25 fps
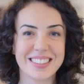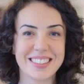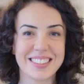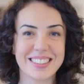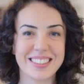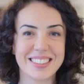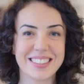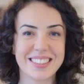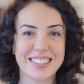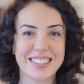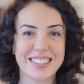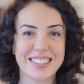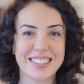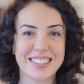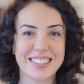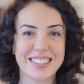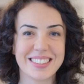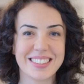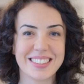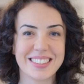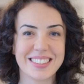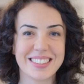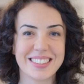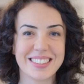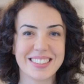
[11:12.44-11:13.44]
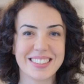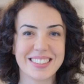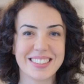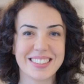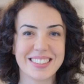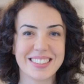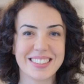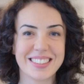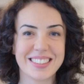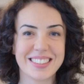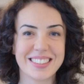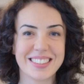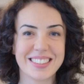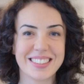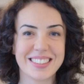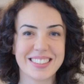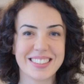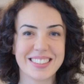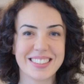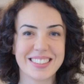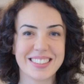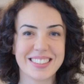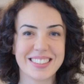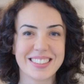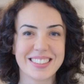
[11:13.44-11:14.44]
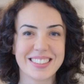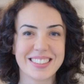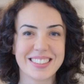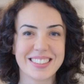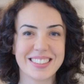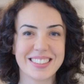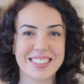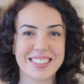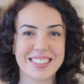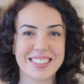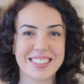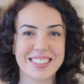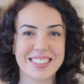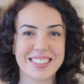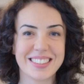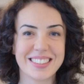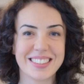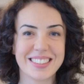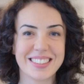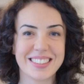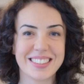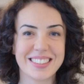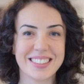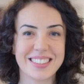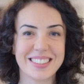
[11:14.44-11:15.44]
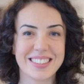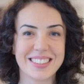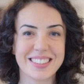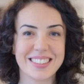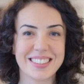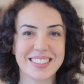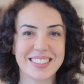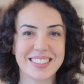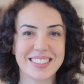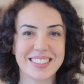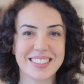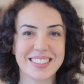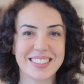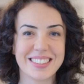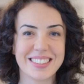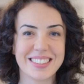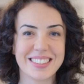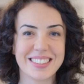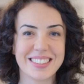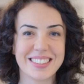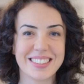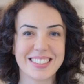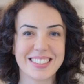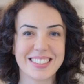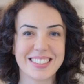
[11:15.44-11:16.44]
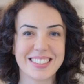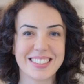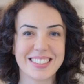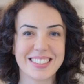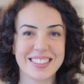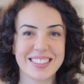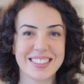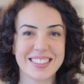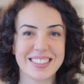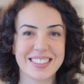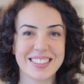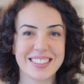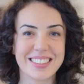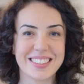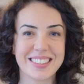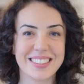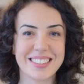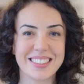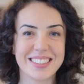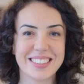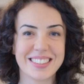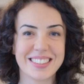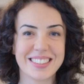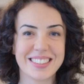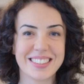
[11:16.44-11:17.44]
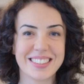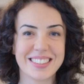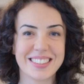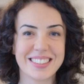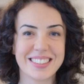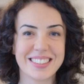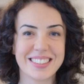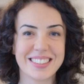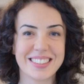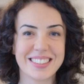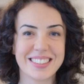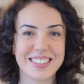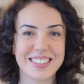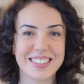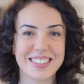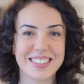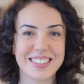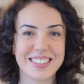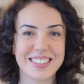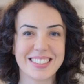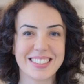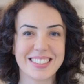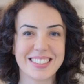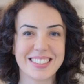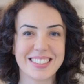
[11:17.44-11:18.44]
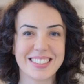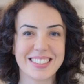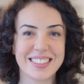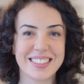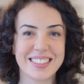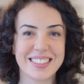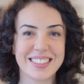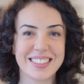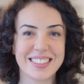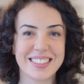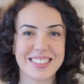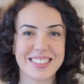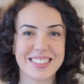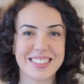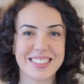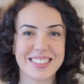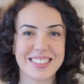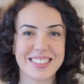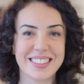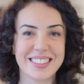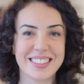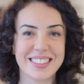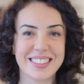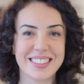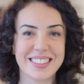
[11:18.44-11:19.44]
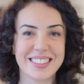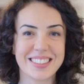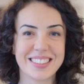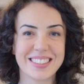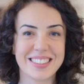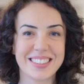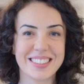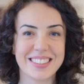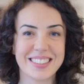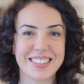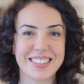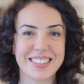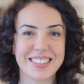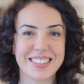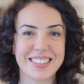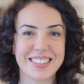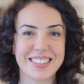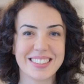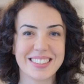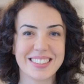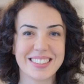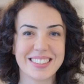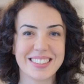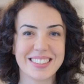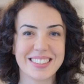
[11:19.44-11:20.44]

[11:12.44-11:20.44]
The face doesn't move, so there is nothing to read.